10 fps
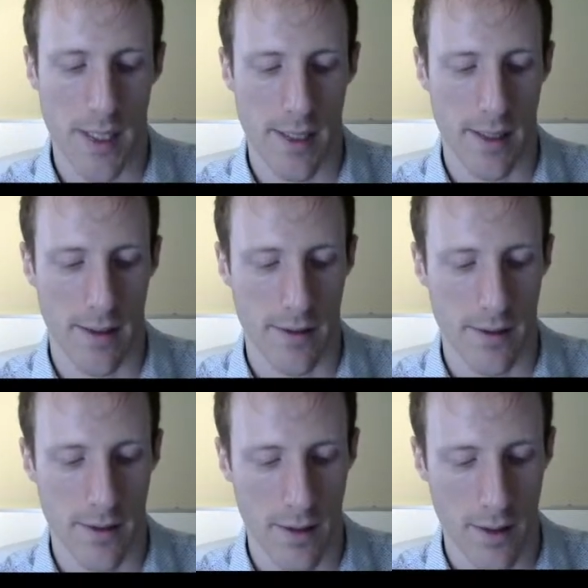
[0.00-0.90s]

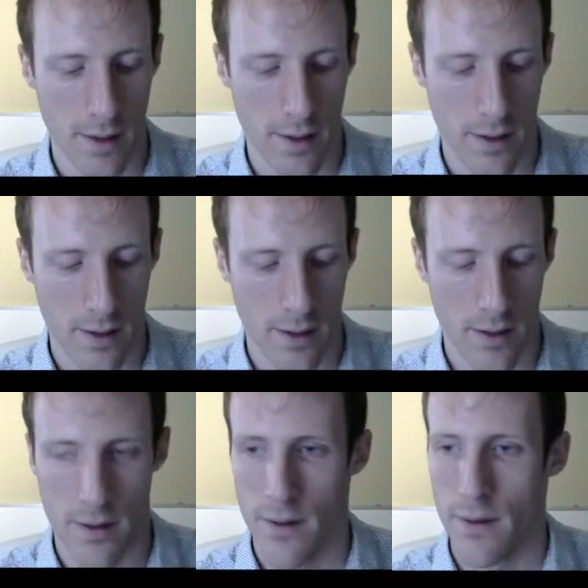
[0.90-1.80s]
distance
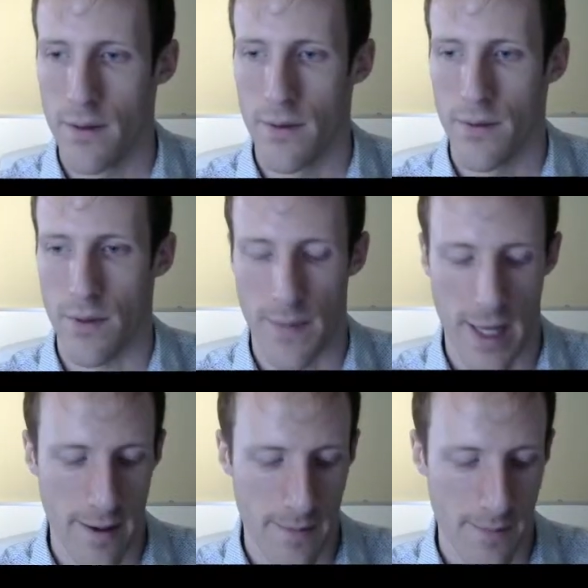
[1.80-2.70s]
from
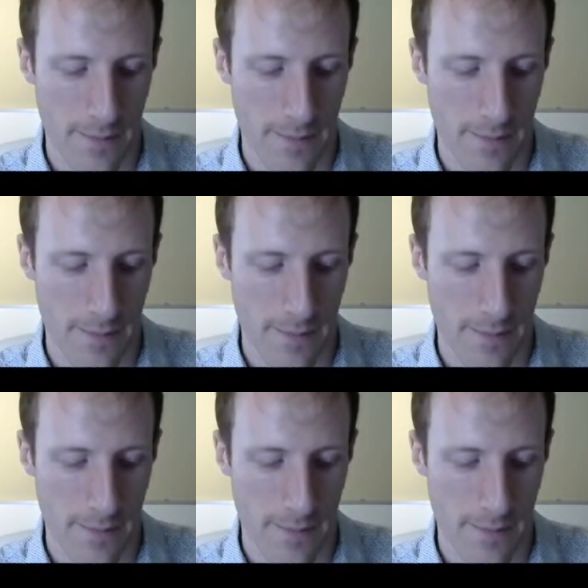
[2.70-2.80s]
A.